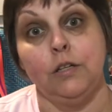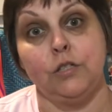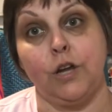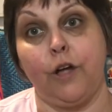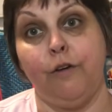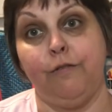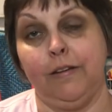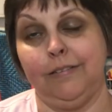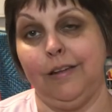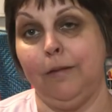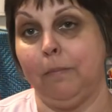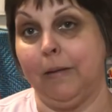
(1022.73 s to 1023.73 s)
to go
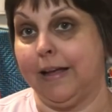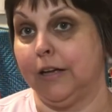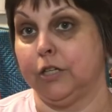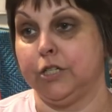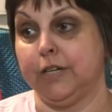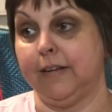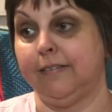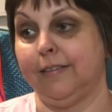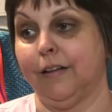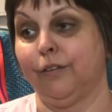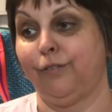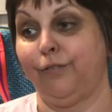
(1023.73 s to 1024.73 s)
visit because she sells